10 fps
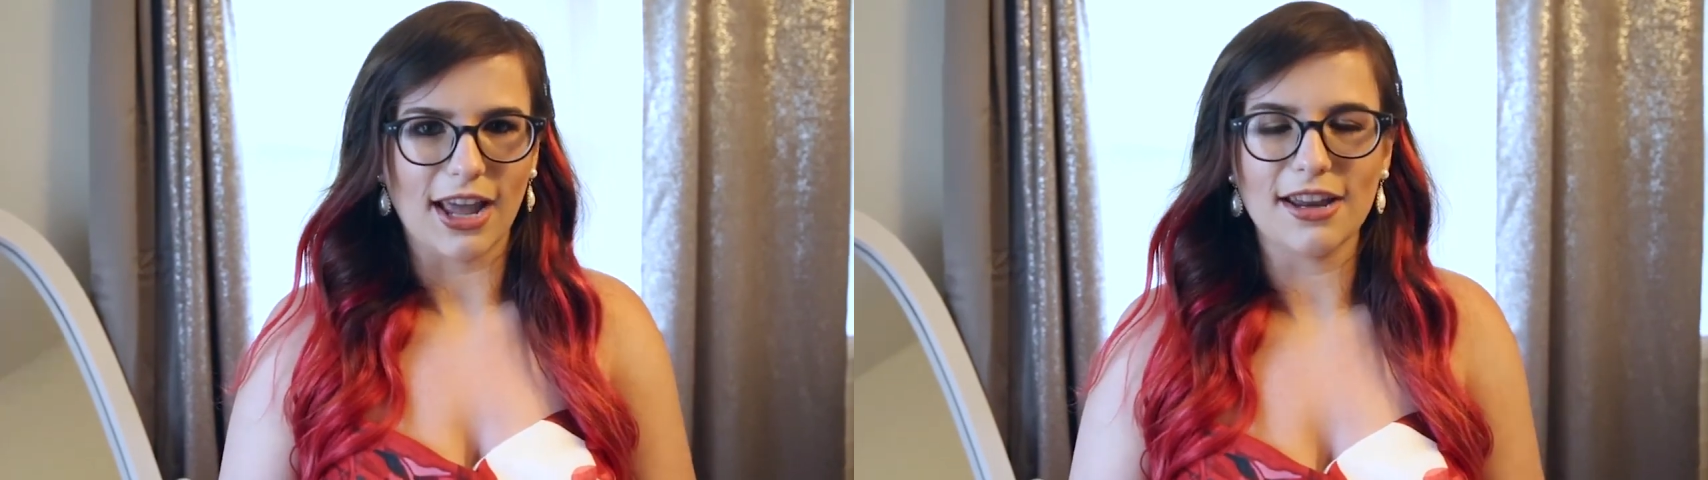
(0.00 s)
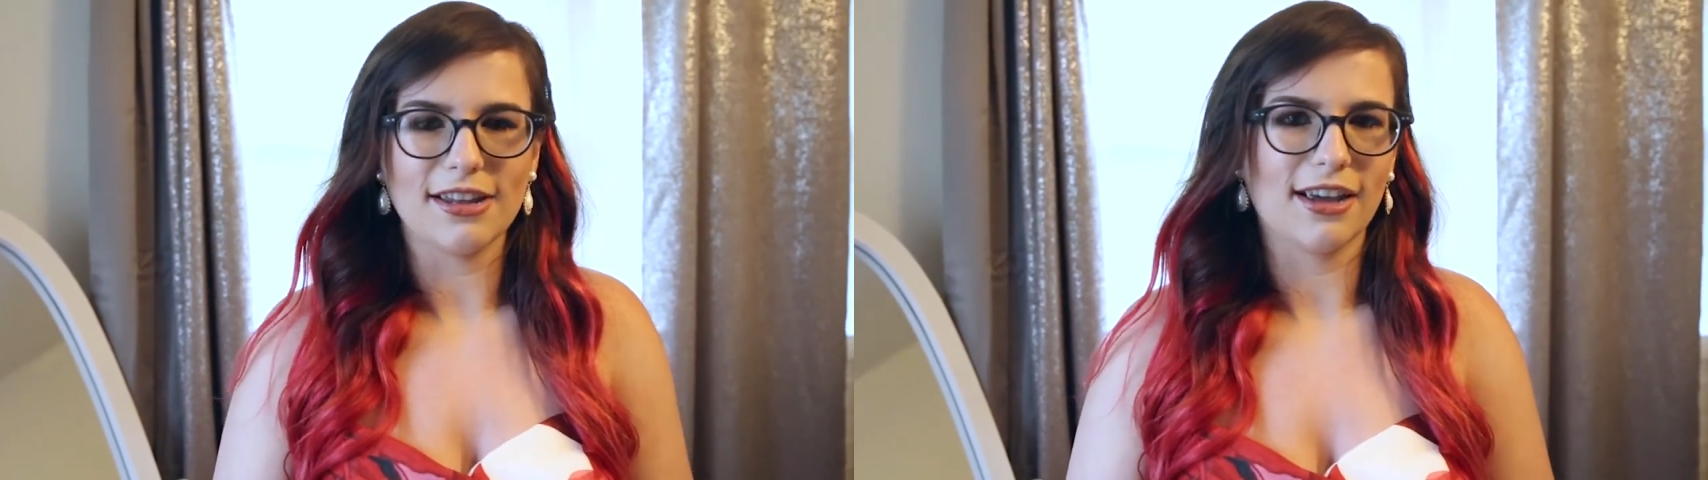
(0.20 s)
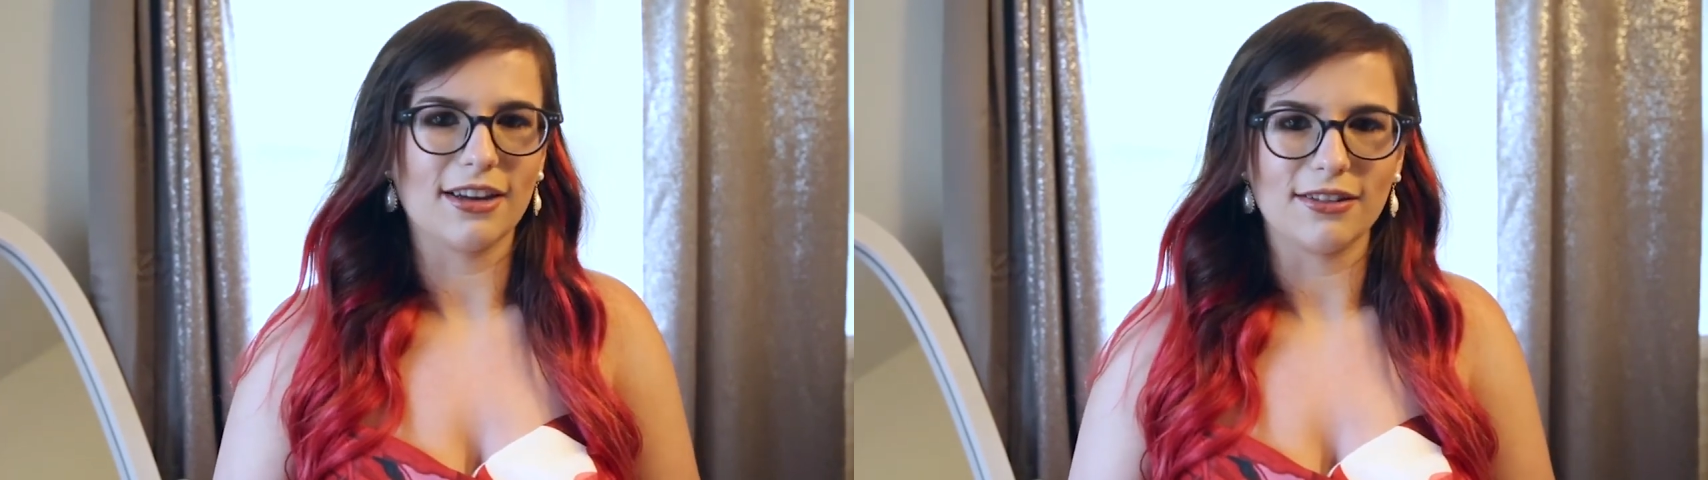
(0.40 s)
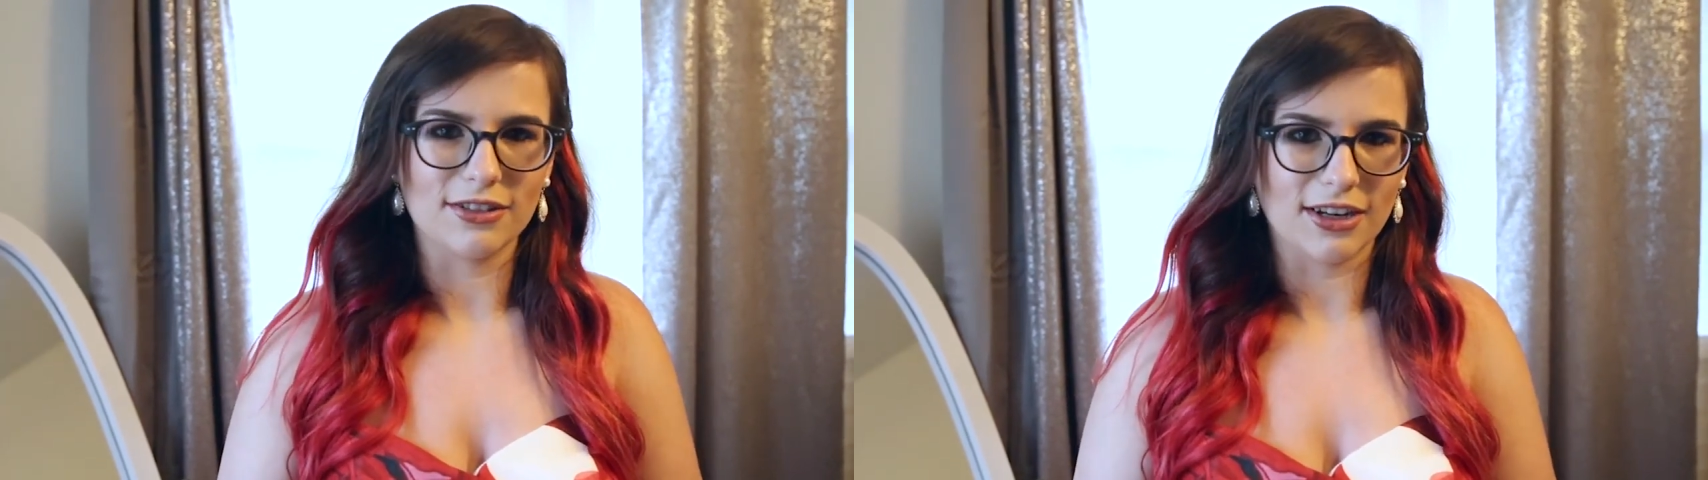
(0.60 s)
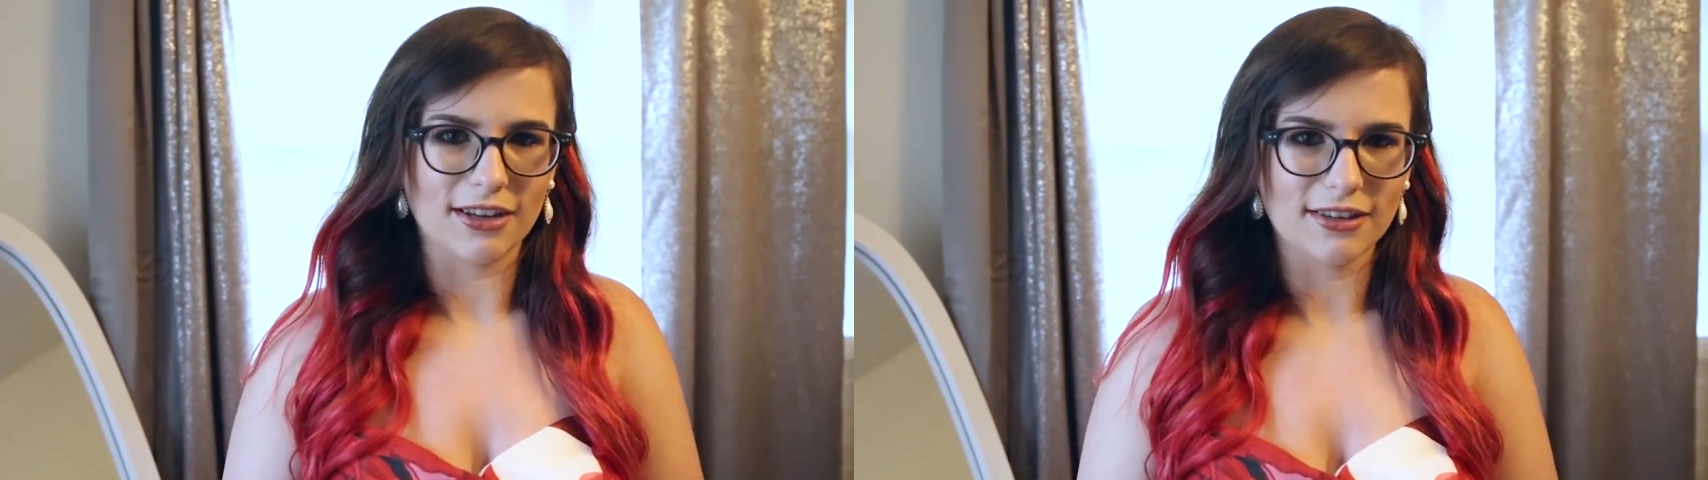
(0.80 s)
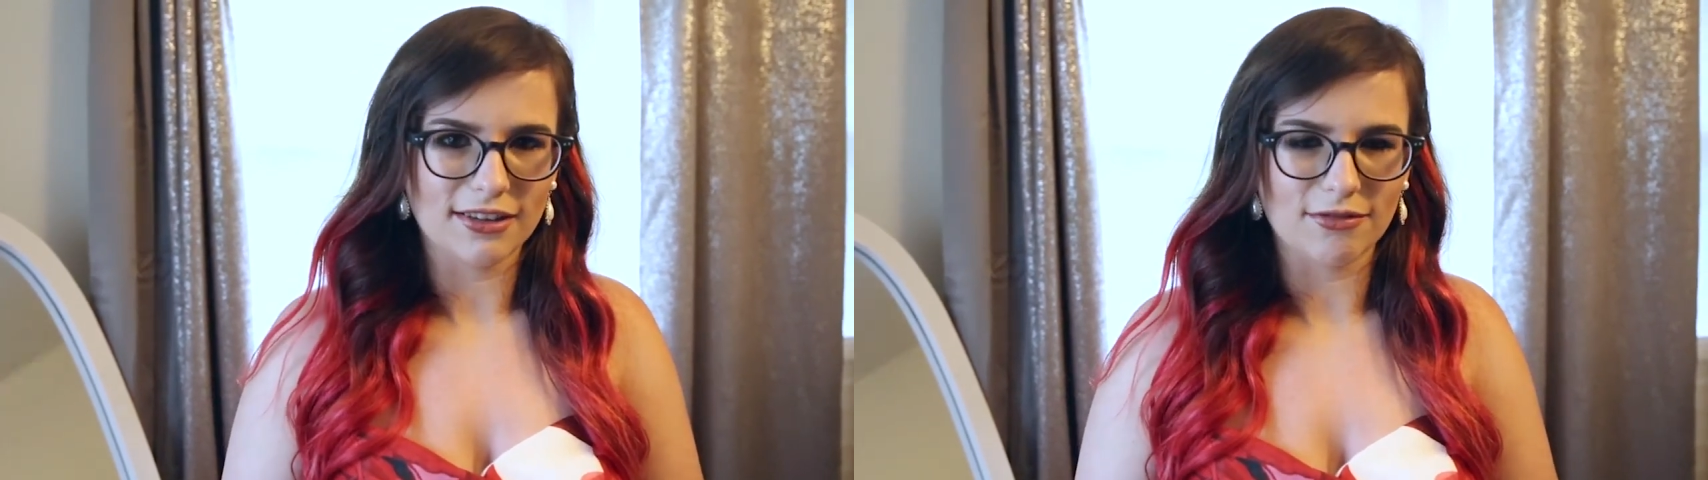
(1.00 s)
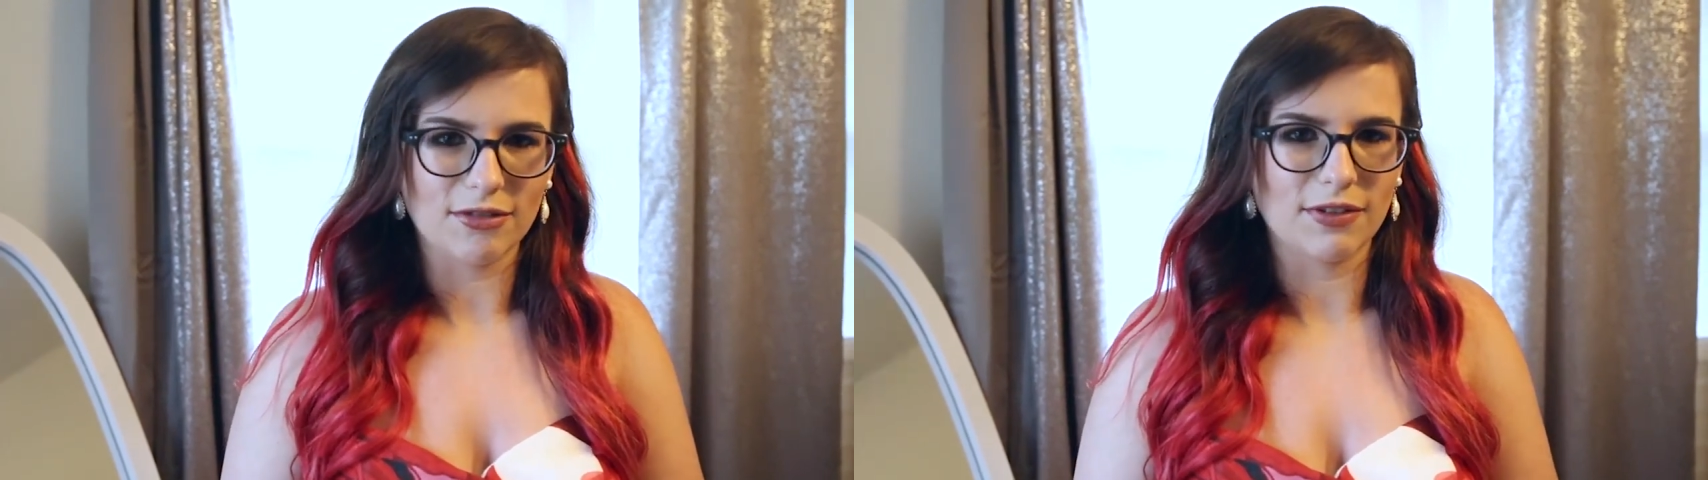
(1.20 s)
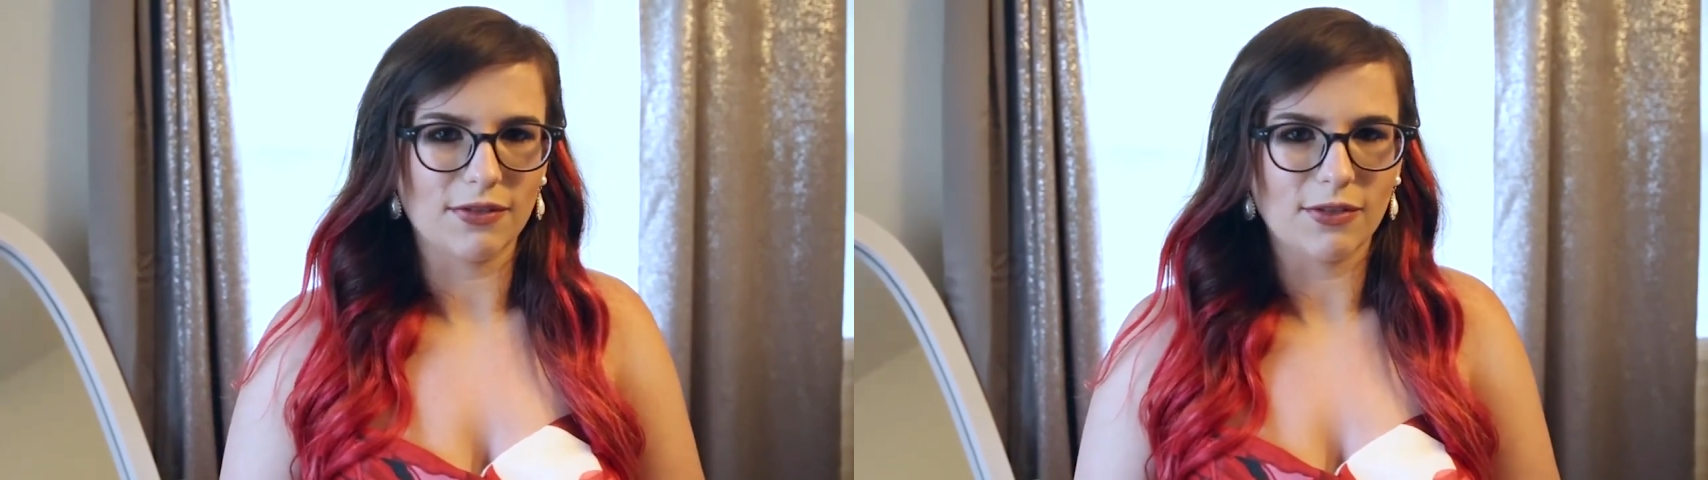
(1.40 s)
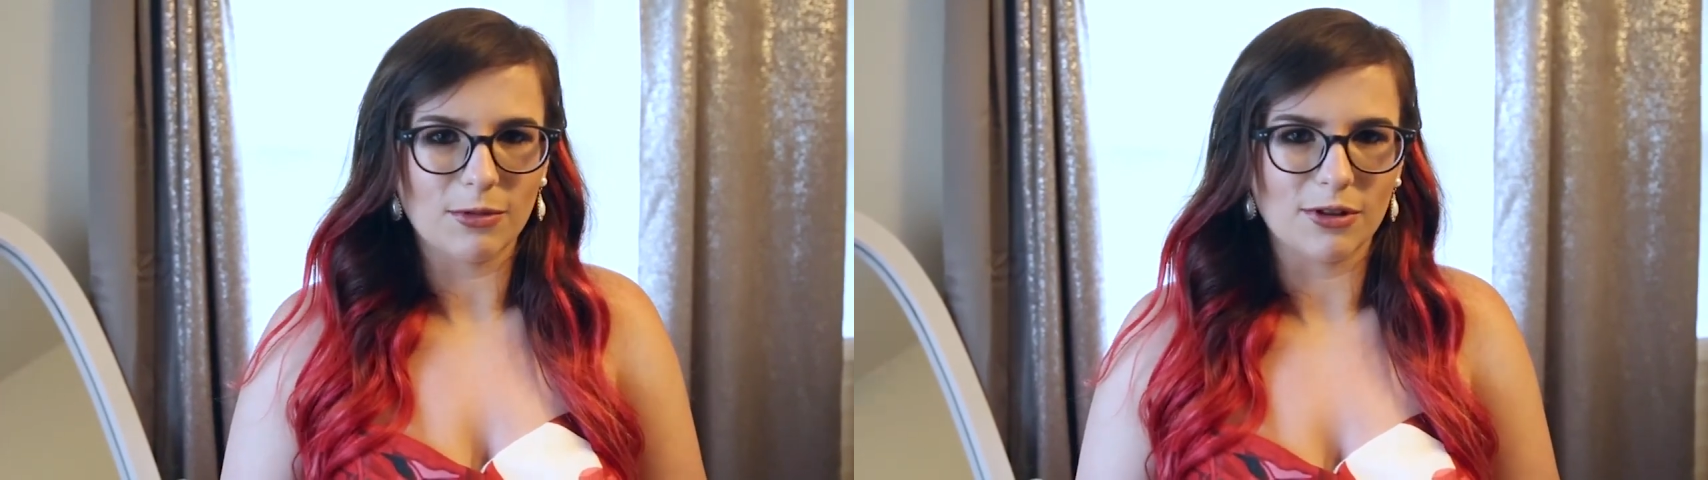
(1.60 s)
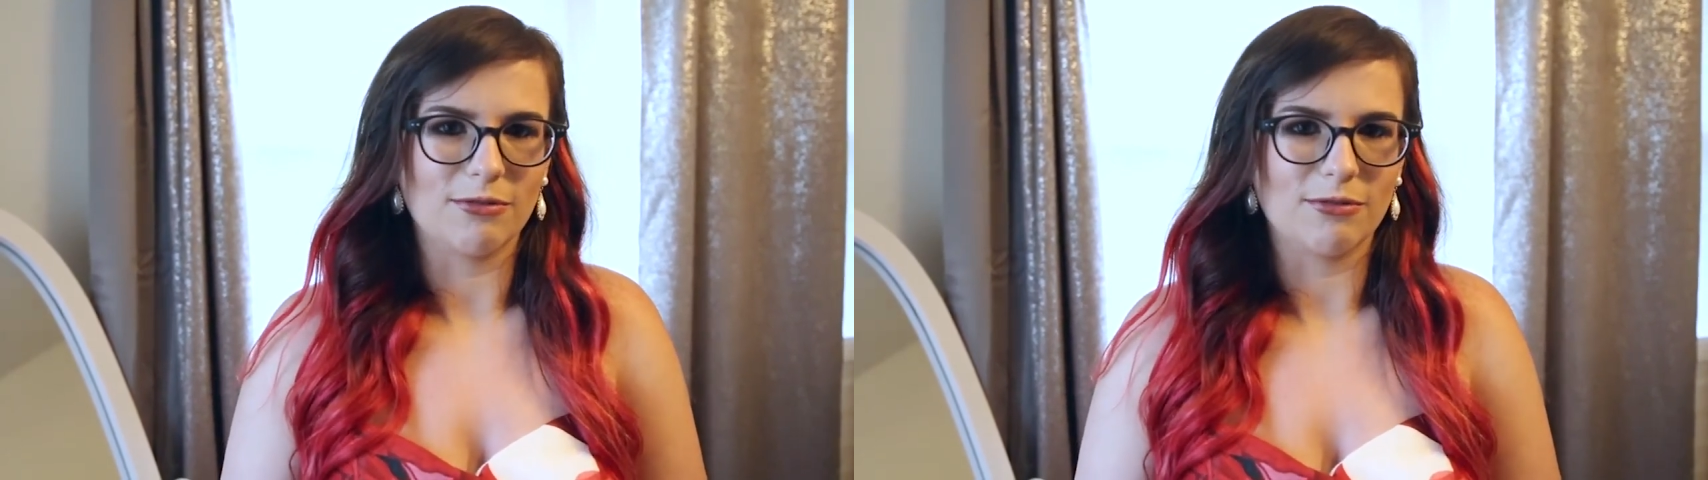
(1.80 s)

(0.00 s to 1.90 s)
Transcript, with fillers: any kind of dress, even if it's from